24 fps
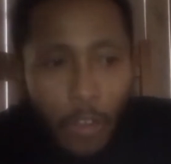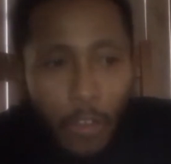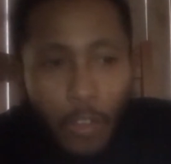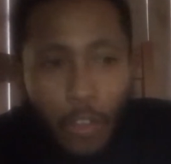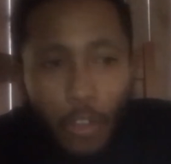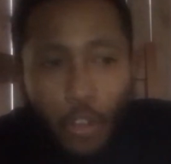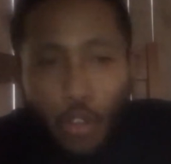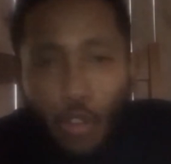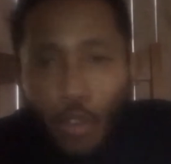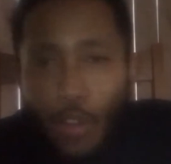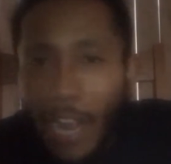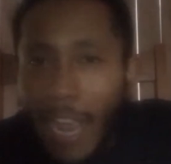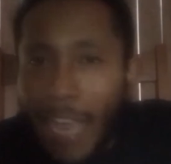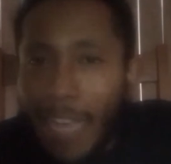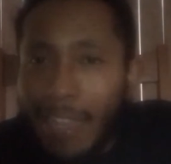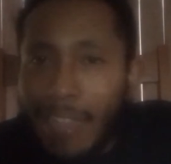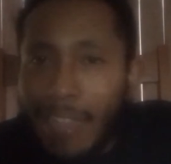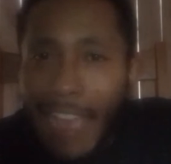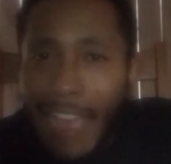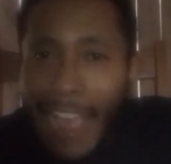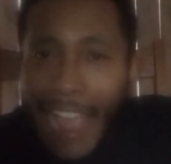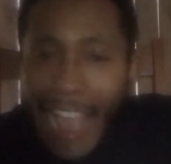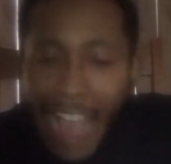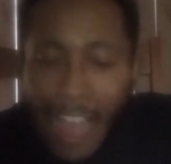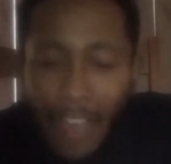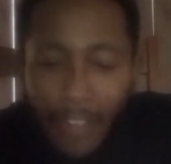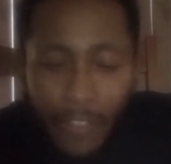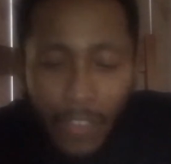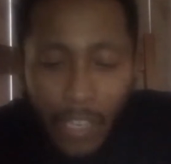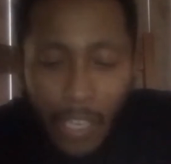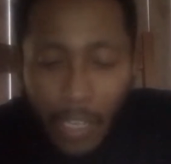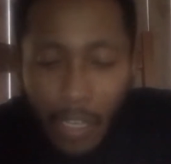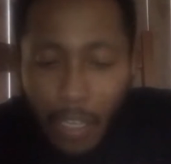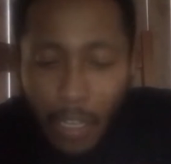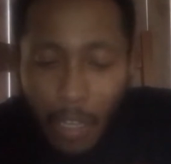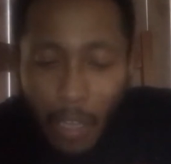create
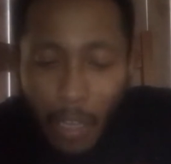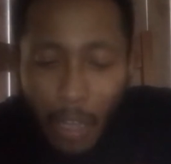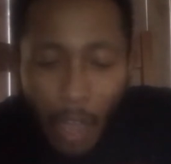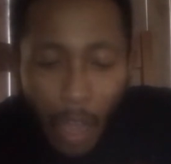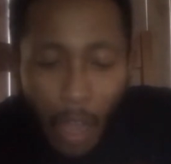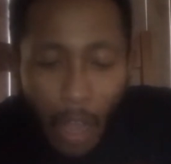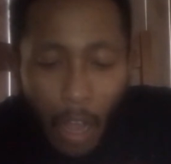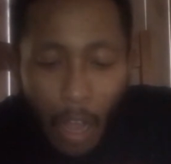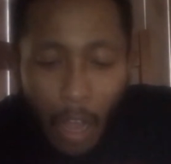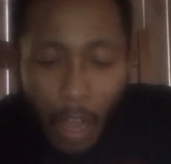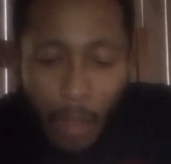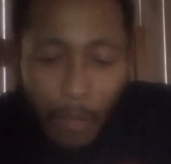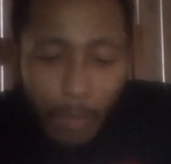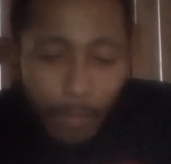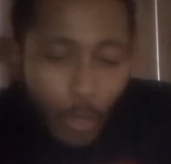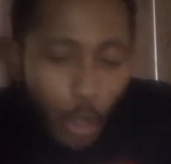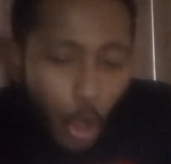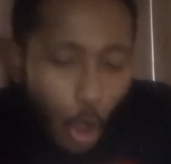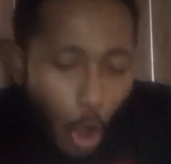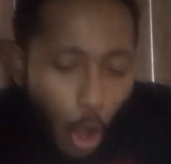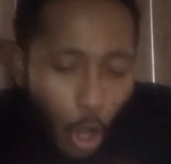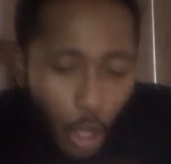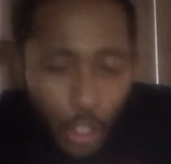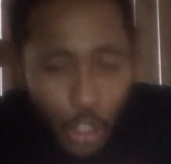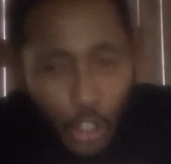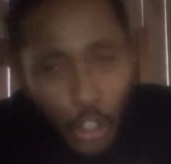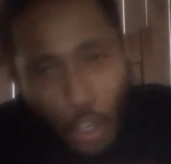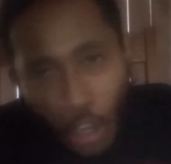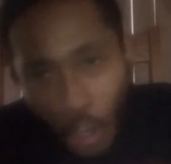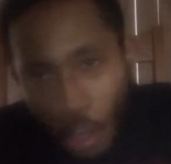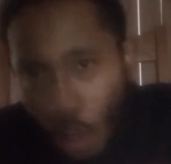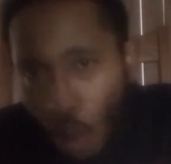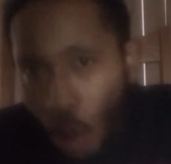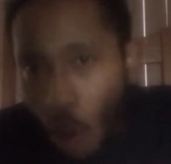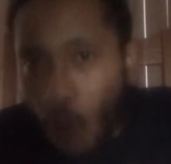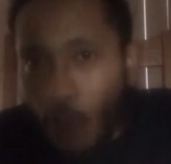havoc, cause
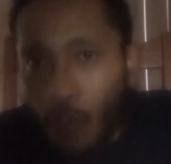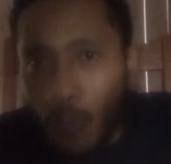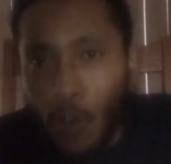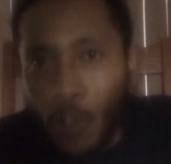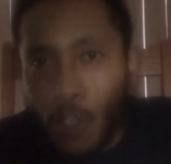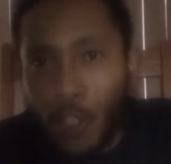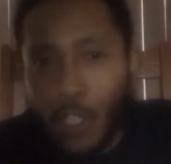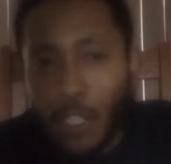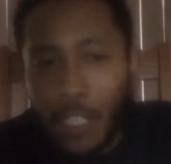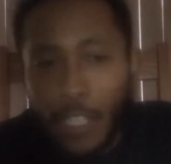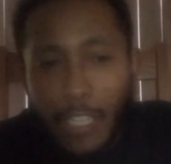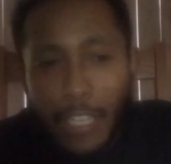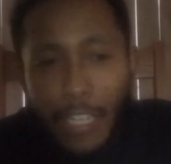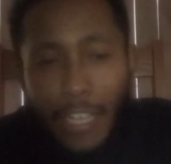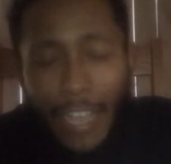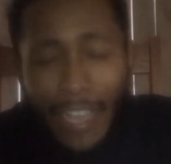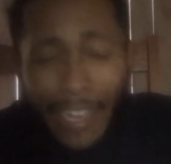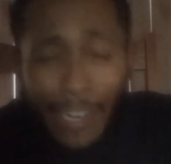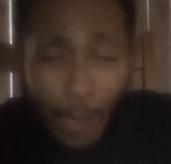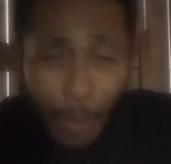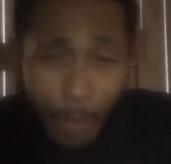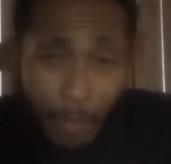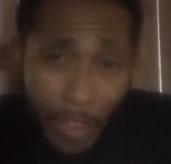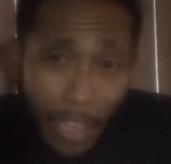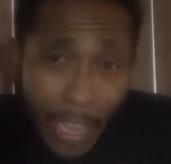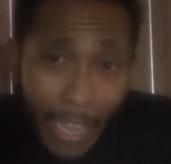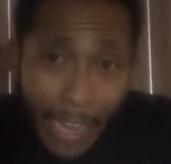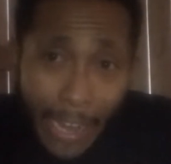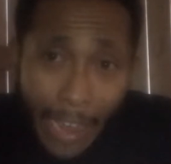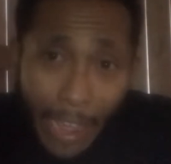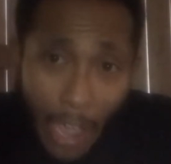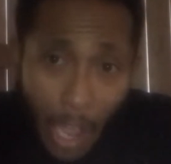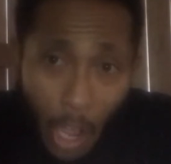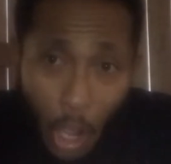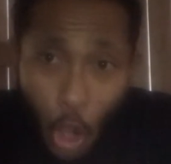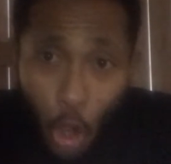turnovers, and they're playing
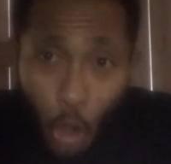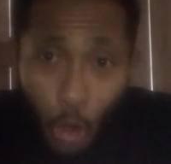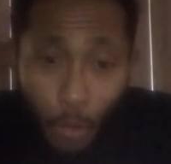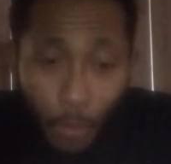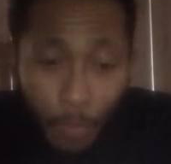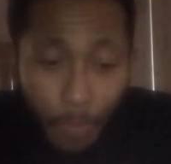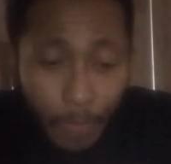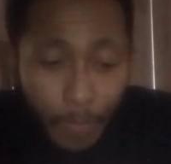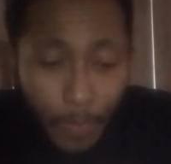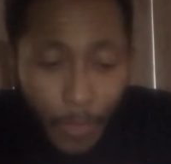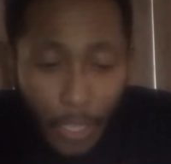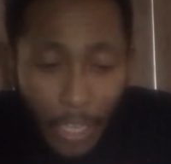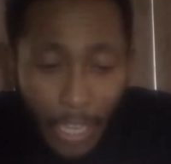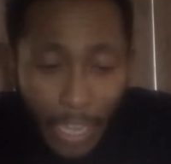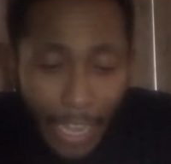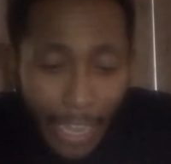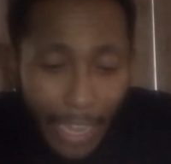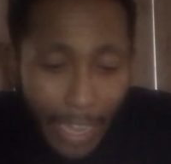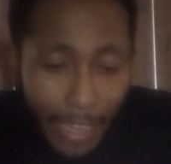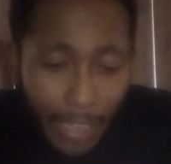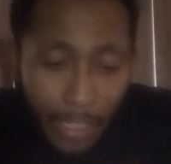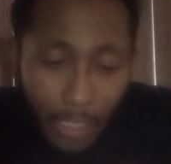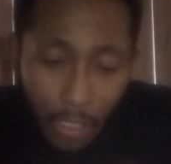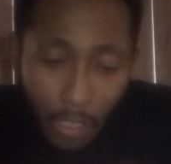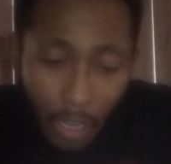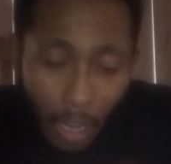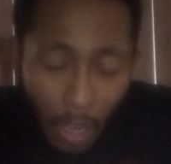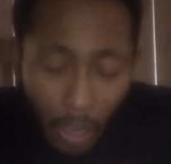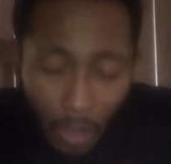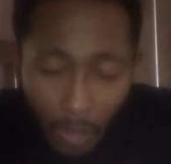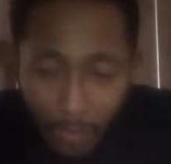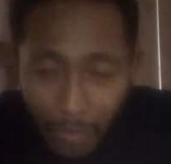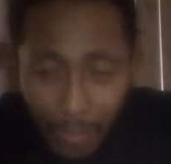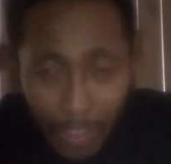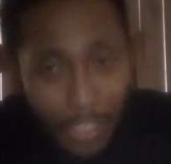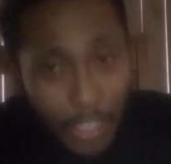at home. And you know
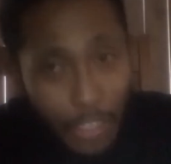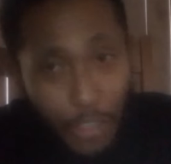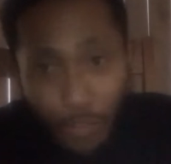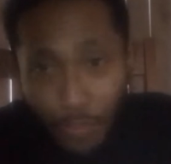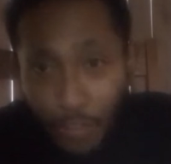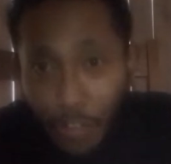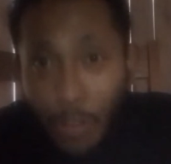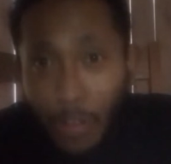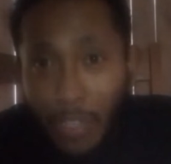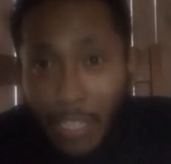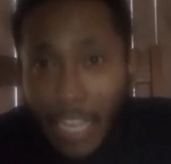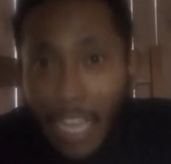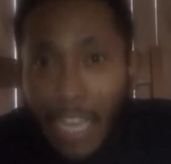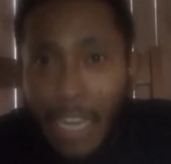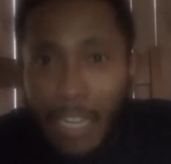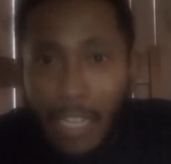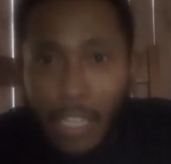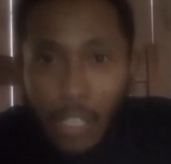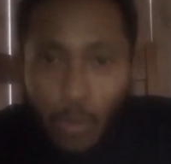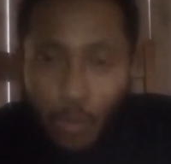what that is.